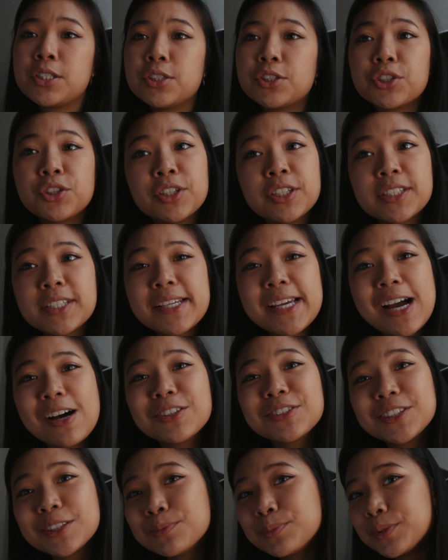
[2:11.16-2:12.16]
So you see
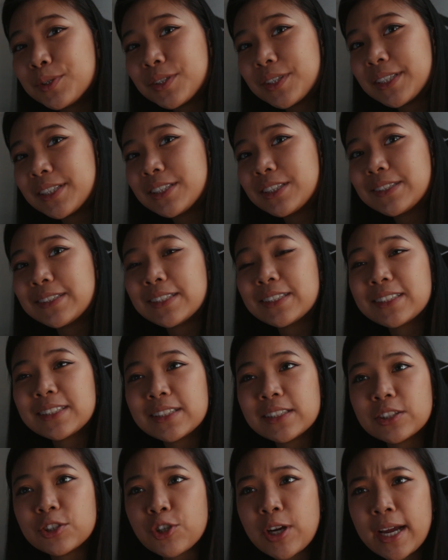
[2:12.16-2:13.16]
how simple it is
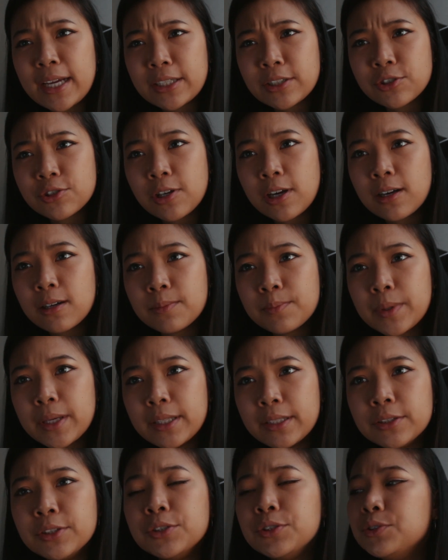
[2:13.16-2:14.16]
just to drag and drop
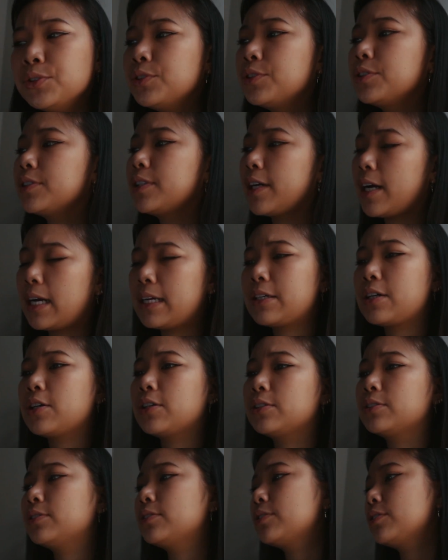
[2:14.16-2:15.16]
and use the
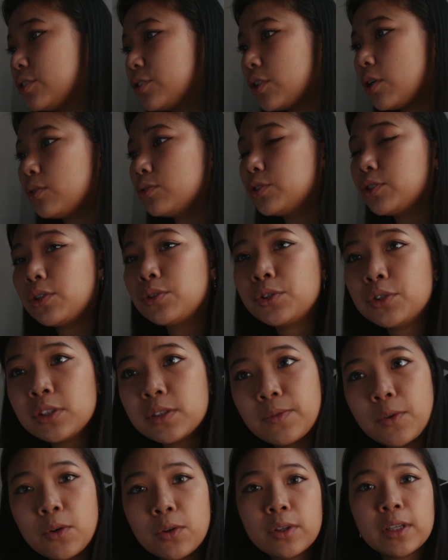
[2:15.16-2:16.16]
icons. So
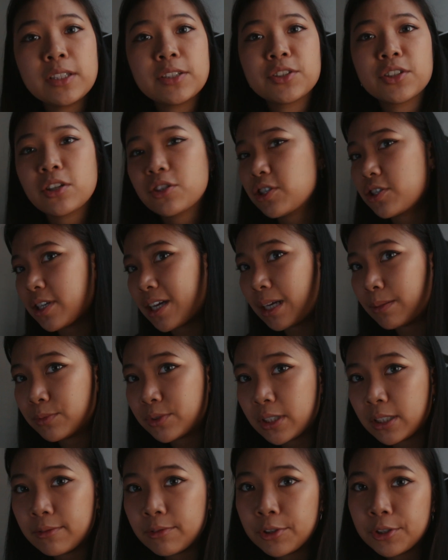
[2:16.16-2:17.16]
useful. It's such a time
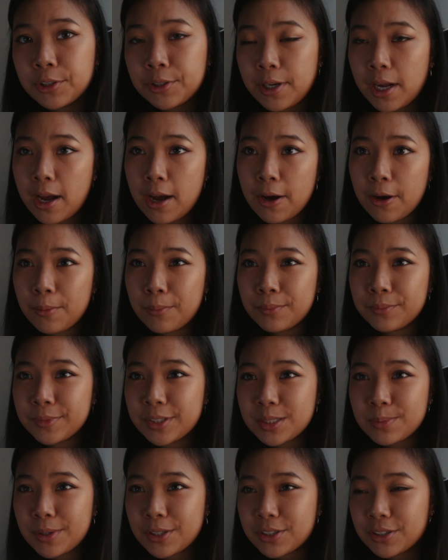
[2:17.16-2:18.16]
saver,
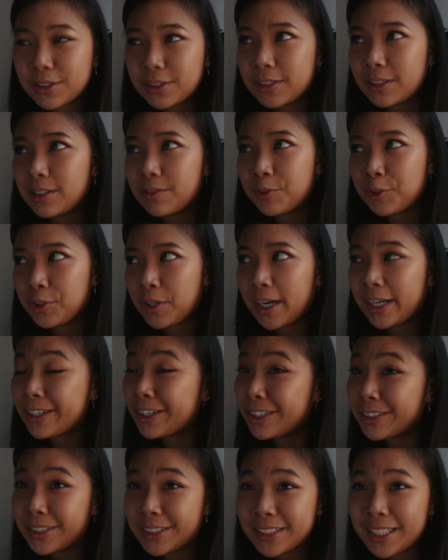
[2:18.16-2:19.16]
especially if you're an
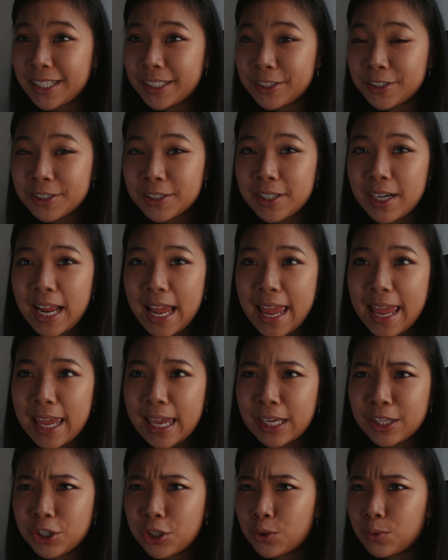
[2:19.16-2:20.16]
icon designer
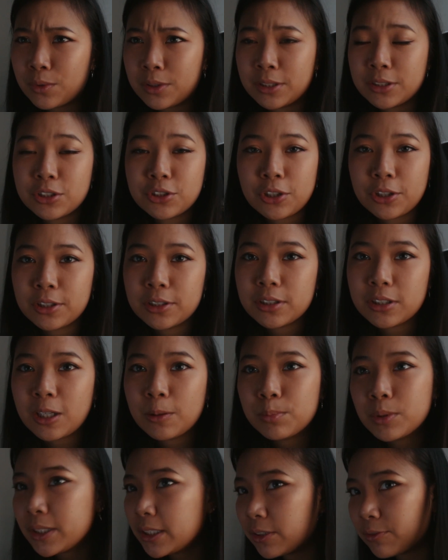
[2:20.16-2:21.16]
and you don't want to start
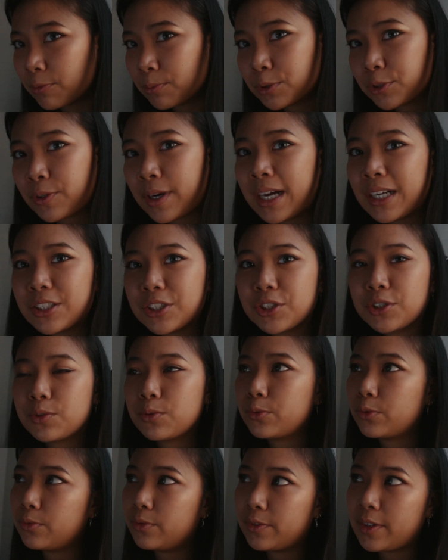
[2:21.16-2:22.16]
completely from scratch.
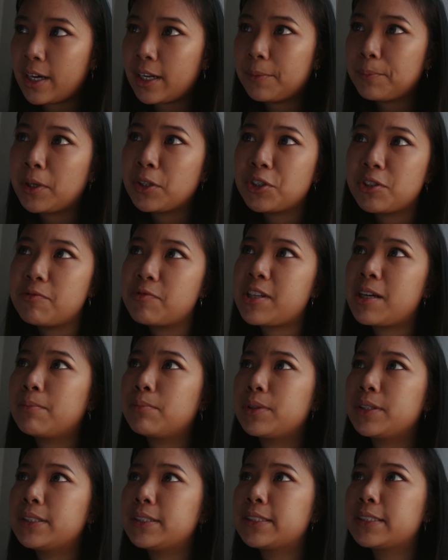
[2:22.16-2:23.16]
You've got a bunch of
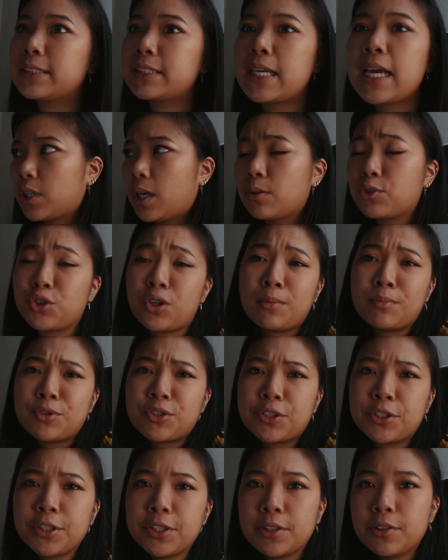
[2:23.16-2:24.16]
templates. Also, I'm
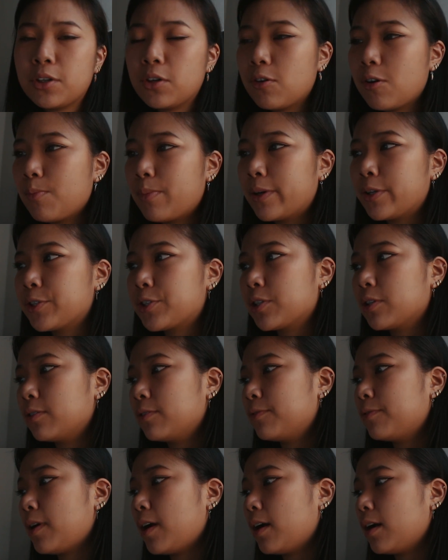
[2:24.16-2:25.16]
sure you know a bunch
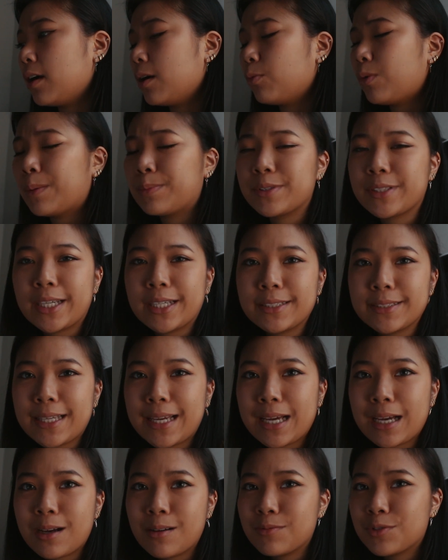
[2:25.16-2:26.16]
of websites
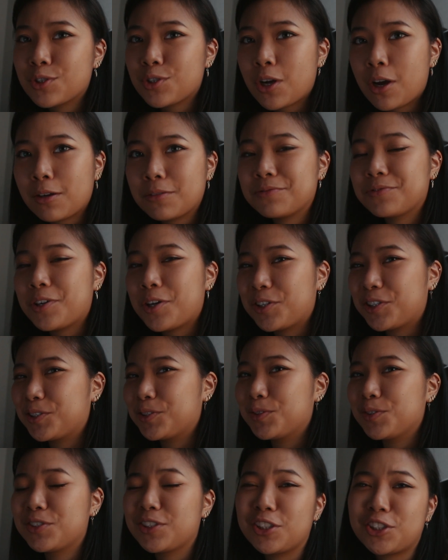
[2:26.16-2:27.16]
that have stock
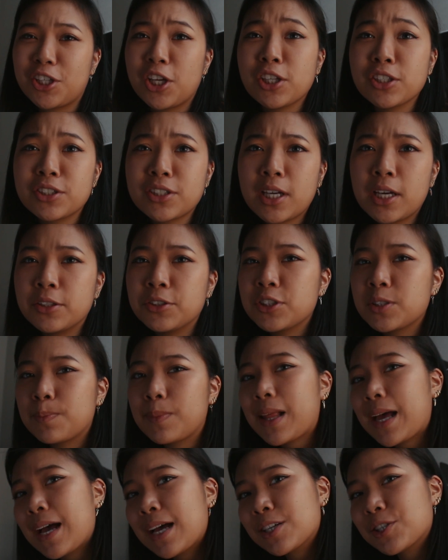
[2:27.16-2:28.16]
photos such as
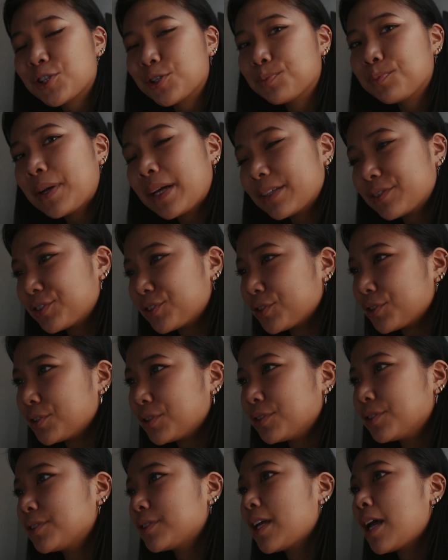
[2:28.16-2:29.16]
Unsplash or
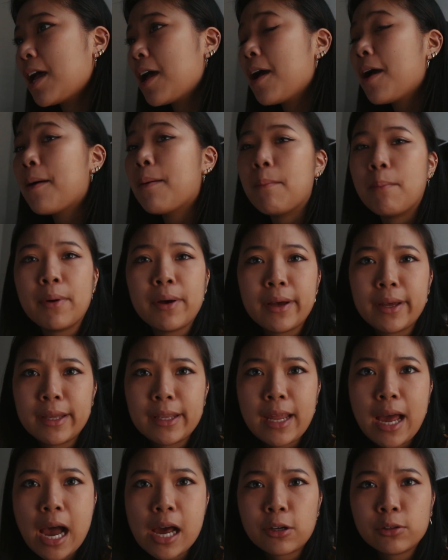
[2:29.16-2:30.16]
Pexels,
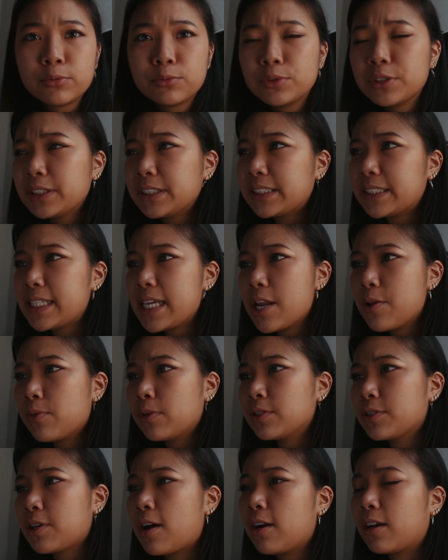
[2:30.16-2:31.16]
but I don't really see
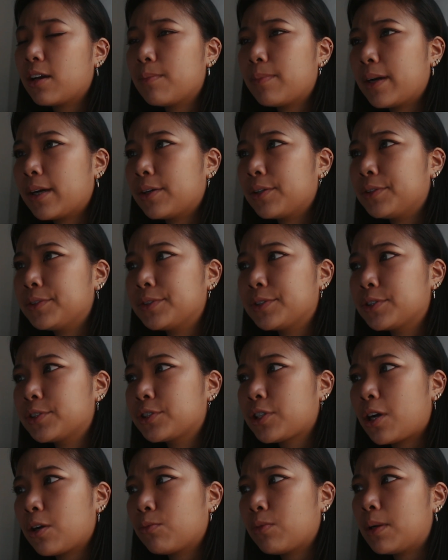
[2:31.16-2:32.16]
anyone talk about
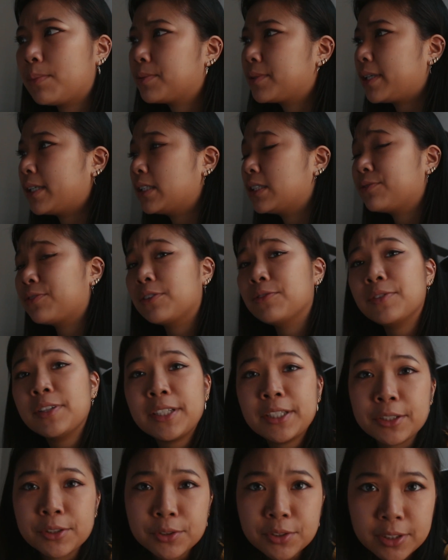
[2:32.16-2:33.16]
stock websites for
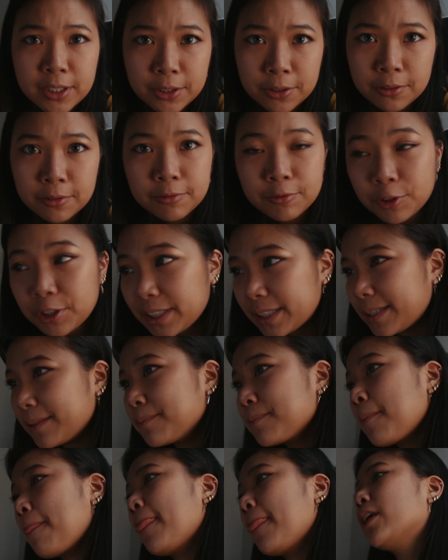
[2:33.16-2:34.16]
videos that are free.
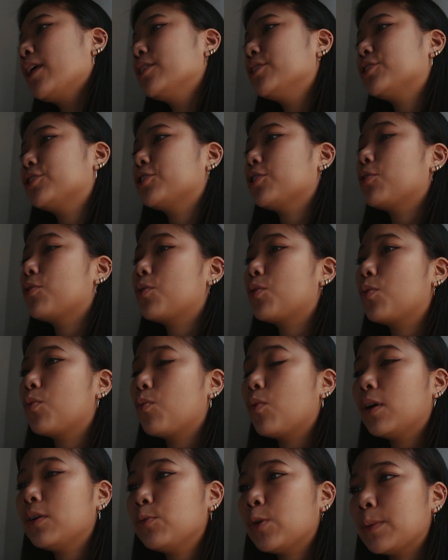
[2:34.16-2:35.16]
So
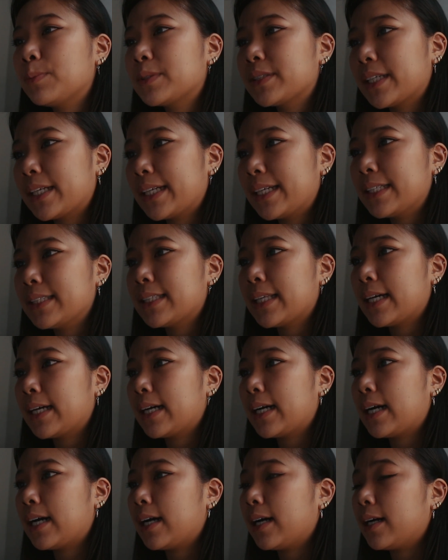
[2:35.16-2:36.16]
one website
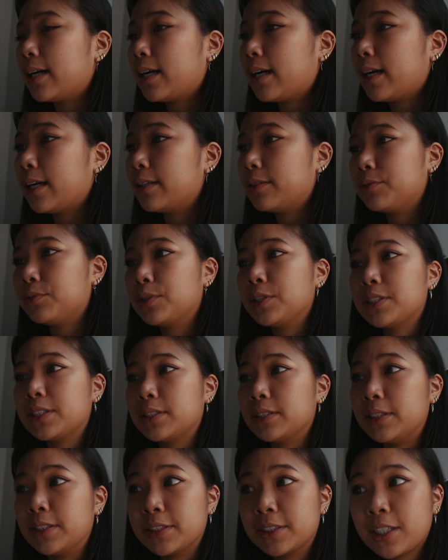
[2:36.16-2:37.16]
that I
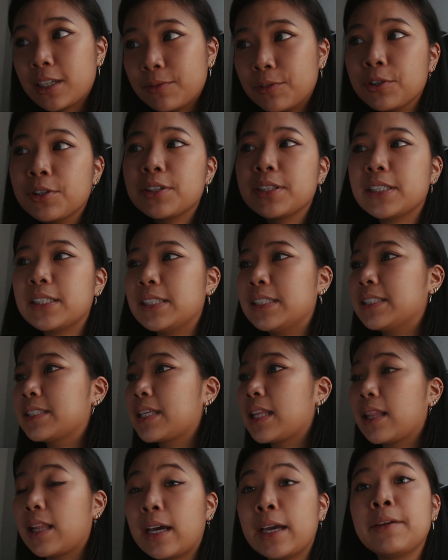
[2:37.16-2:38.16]
recently discovered
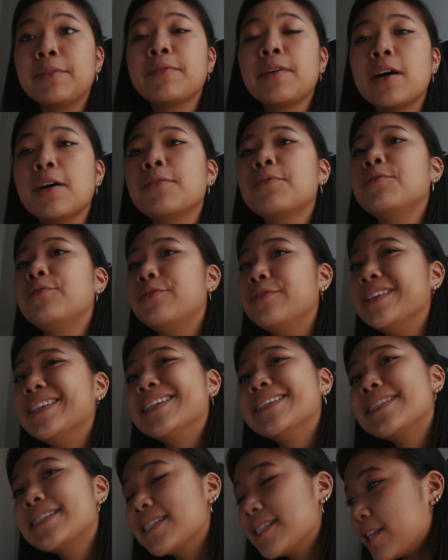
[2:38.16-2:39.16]
is
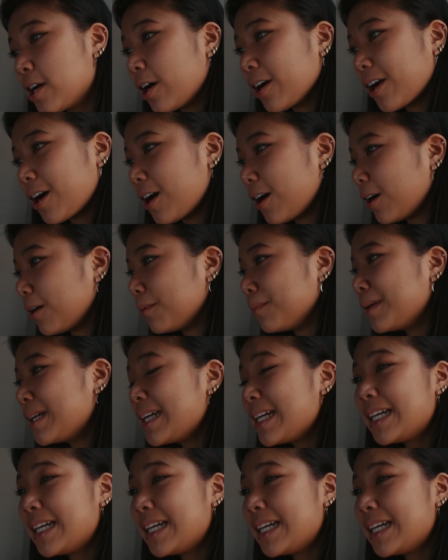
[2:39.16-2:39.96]
lifeofvids.com.